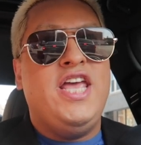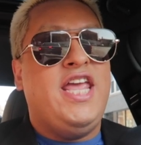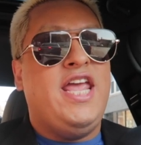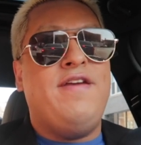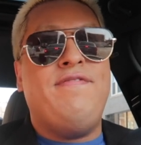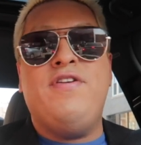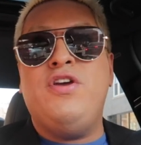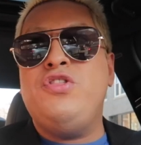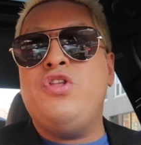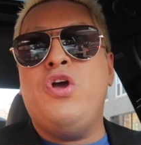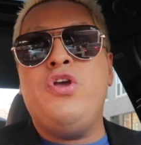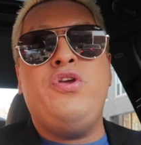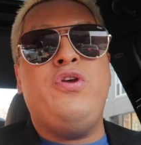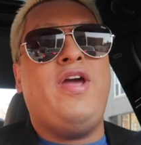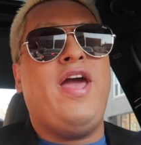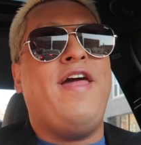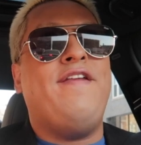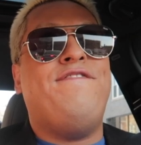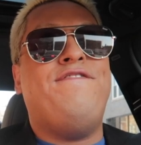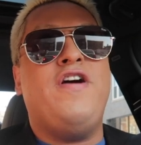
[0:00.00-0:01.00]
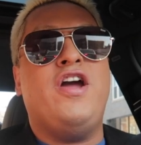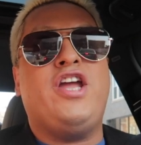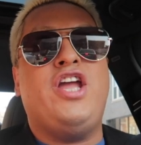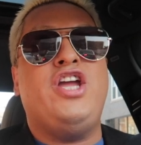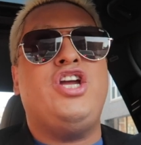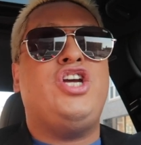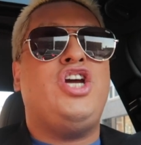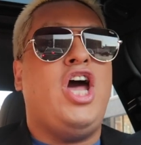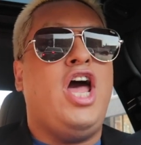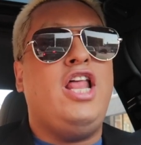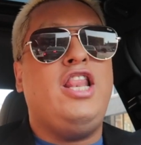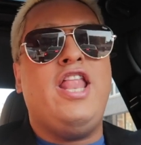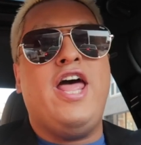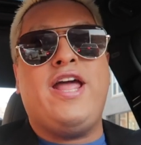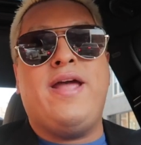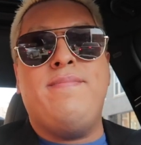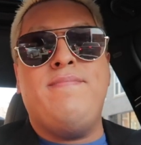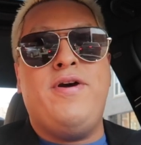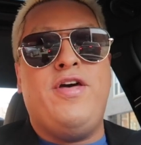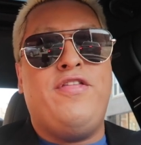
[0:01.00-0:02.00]
Even though you got fucking cut
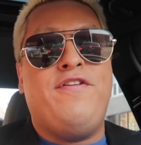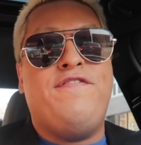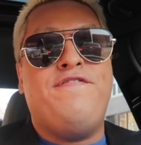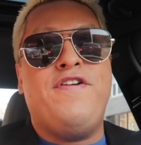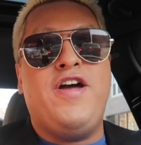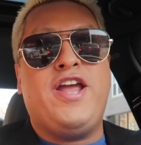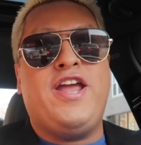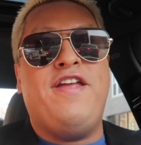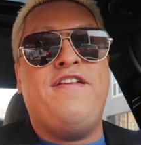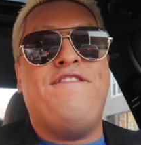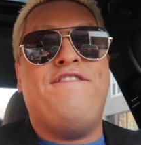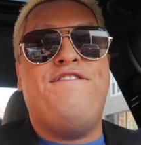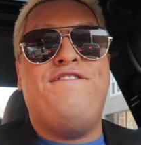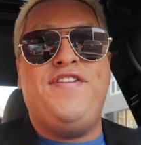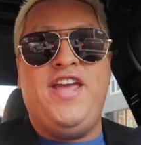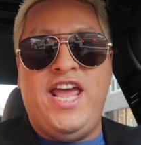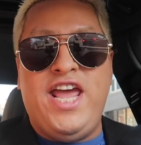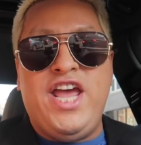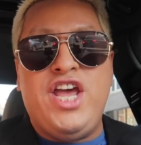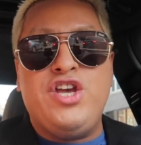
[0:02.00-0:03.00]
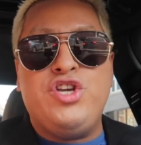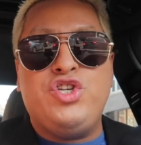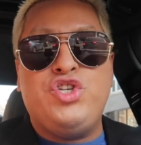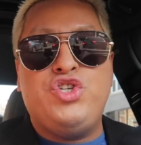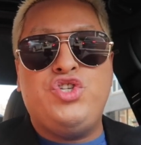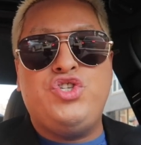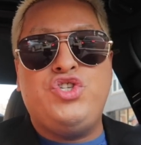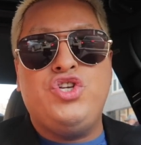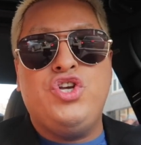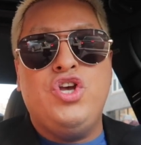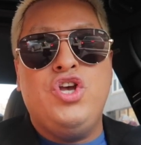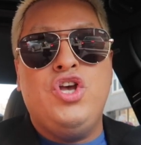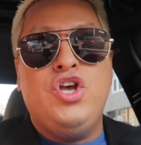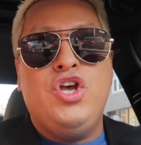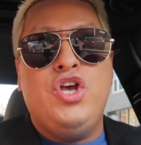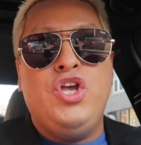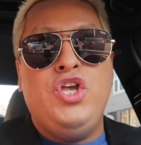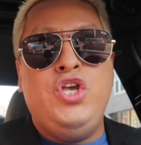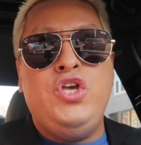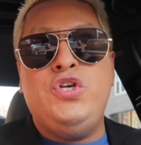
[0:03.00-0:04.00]
like a motherfucking fish,
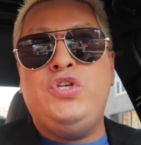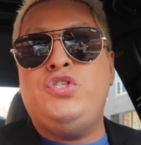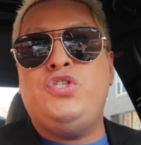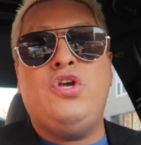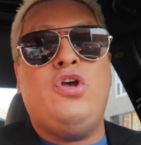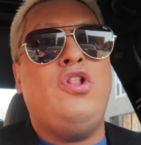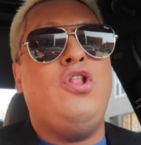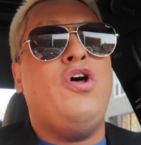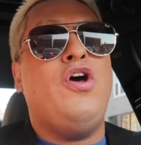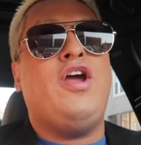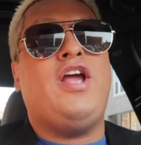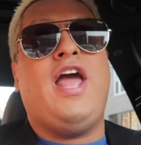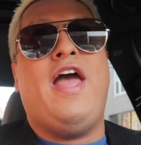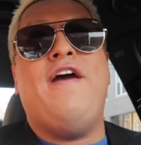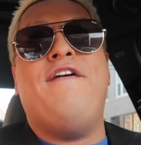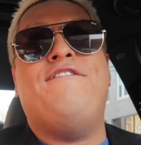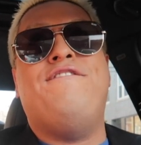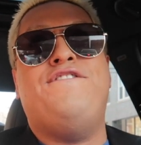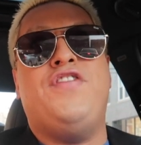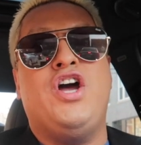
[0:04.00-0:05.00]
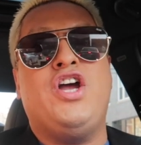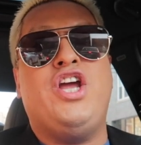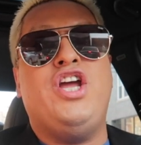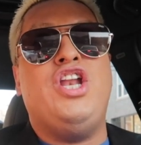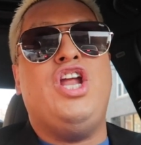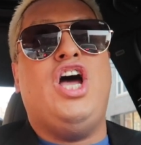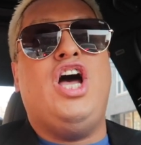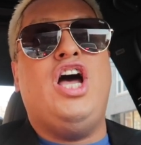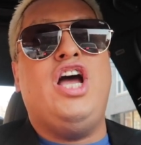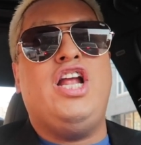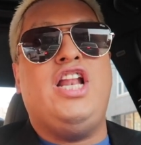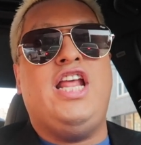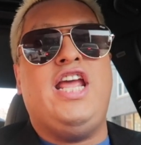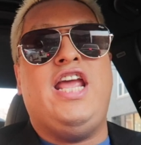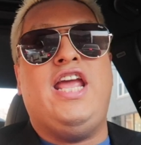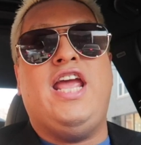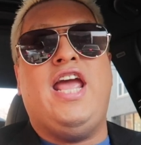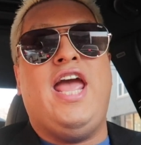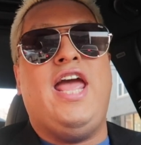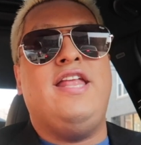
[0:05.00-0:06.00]
you still look fucking
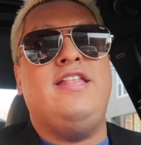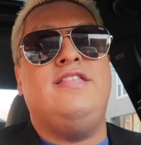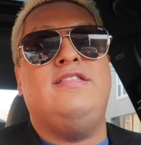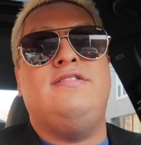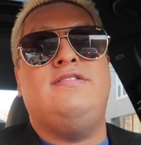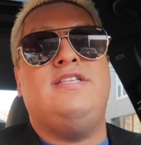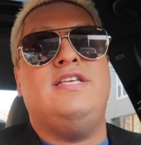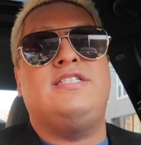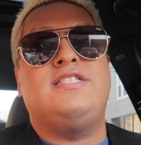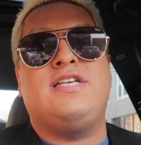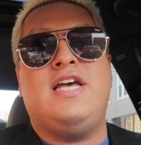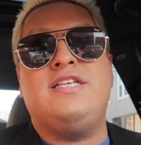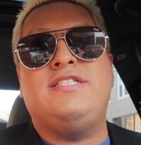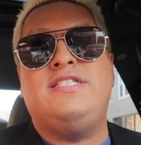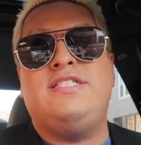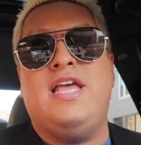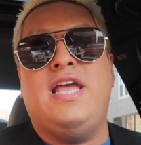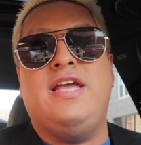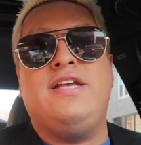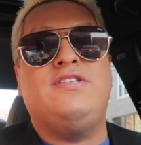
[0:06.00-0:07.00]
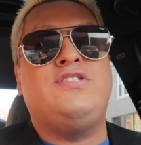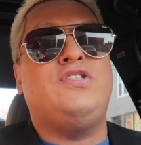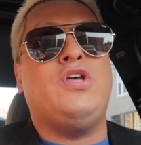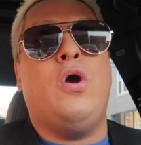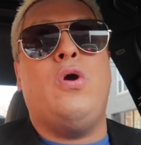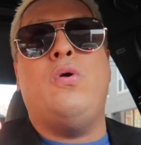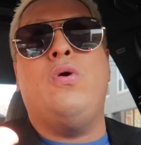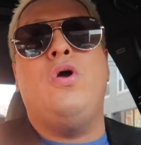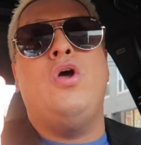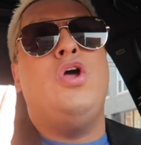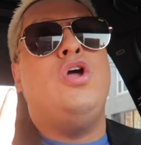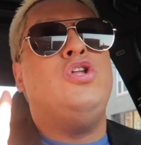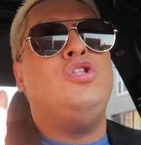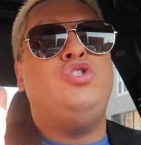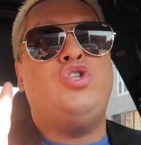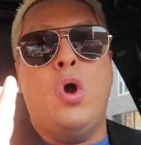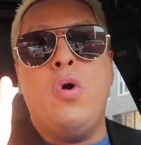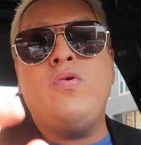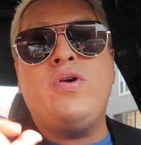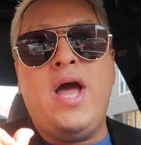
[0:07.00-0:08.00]
ugly and disgusting. So
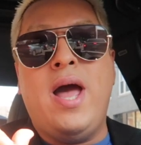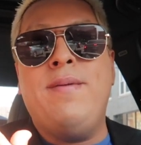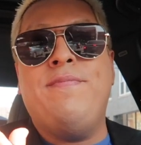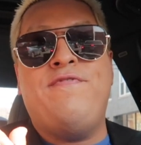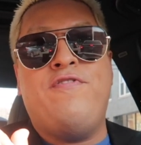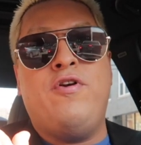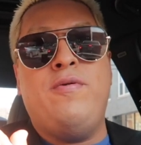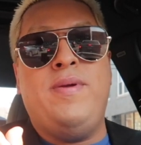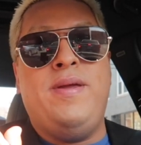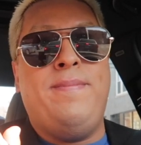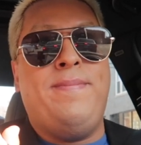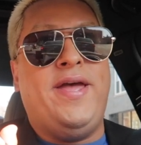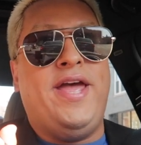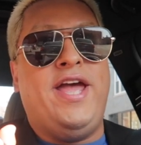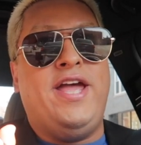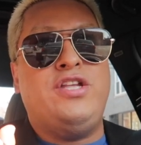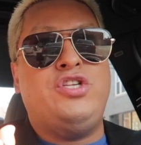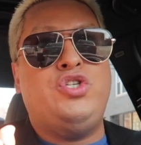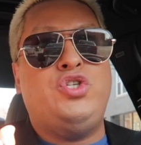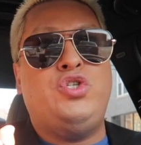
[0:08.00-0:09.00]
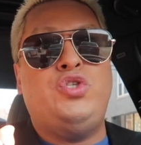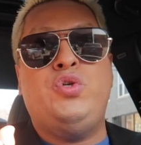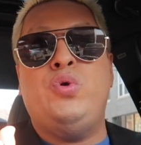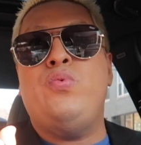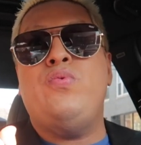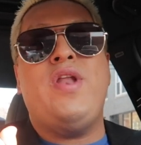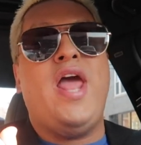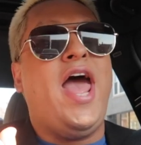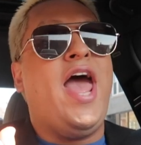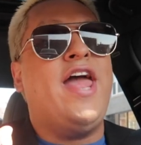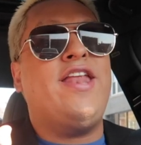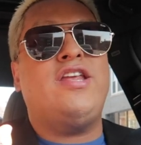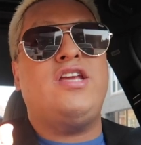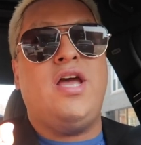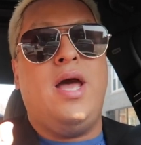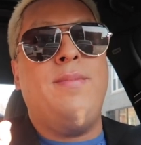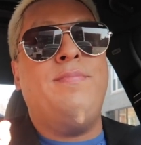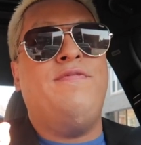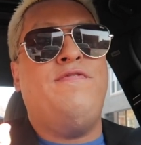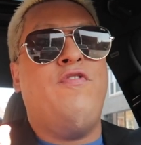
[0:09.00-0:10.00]
don't come for me, bitch. Do not
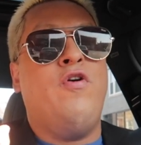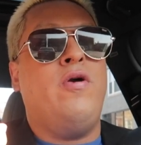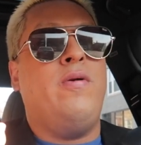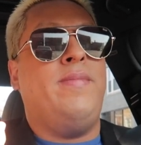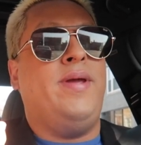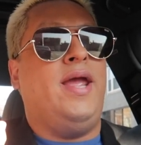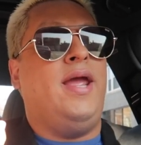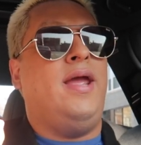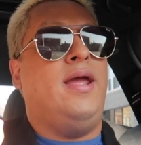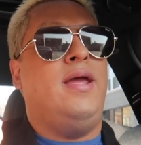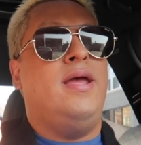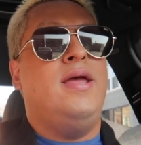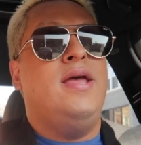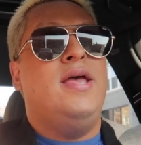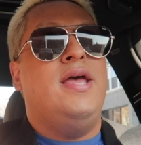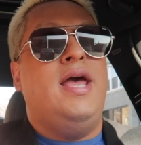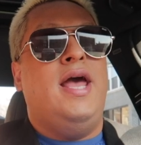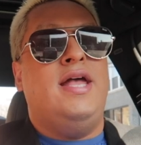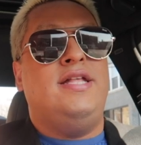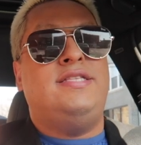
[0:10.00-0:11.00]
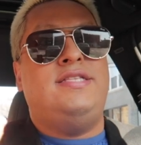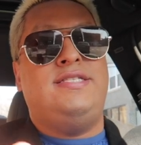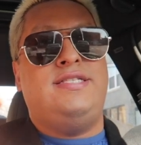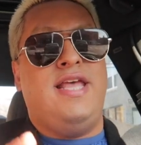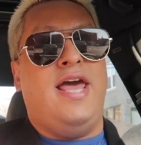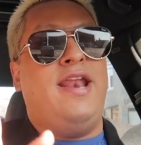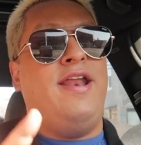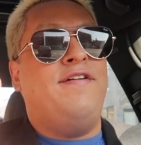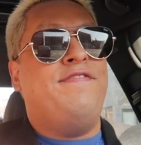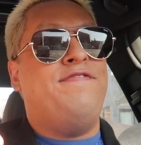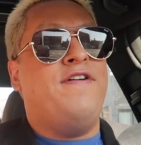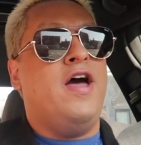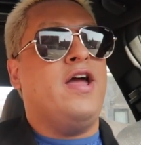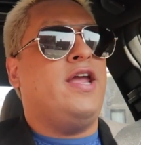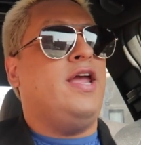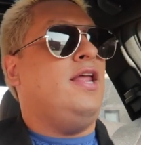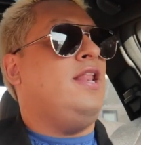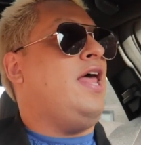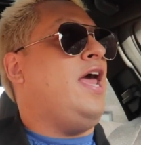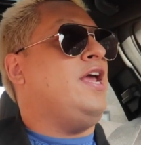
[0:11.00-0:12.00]
come for me. Instead of
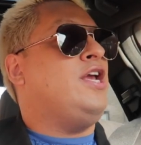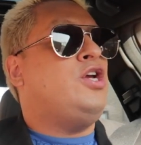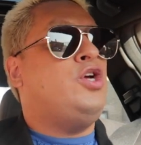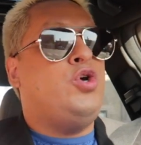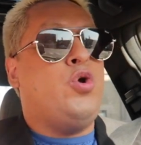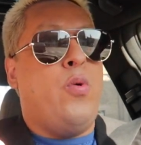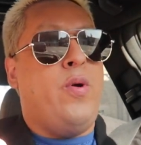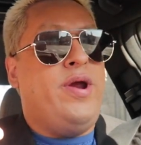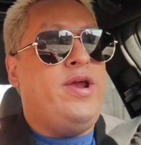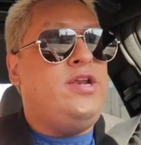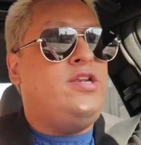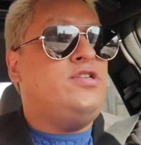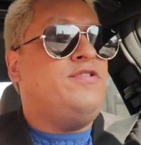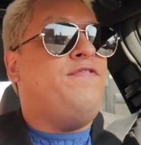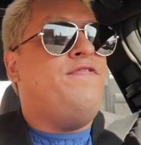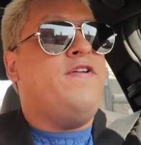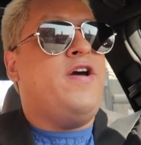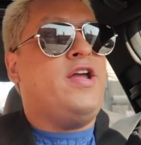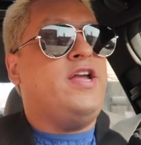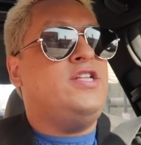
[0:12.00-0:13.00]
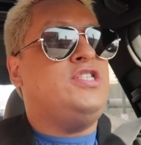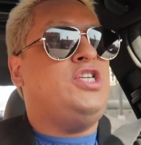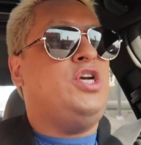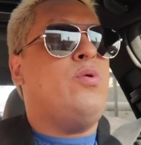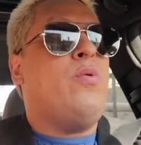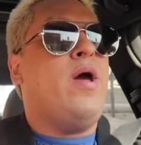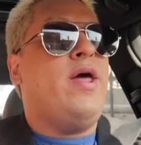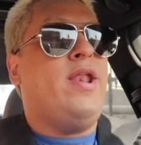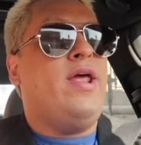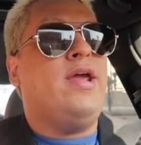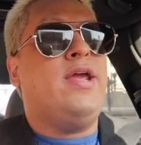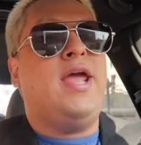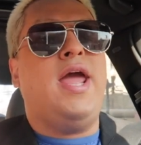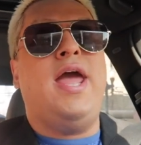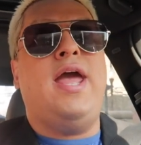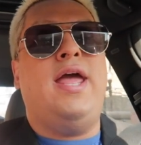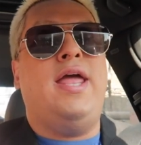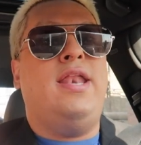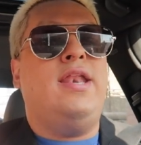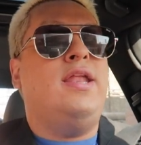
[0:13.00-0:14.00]
fucking like going to fucking Tijuana
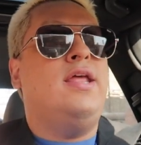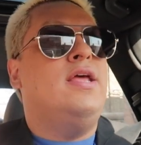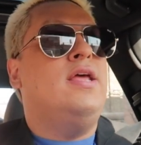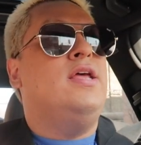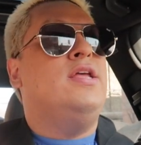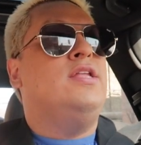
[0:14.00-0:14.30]
again,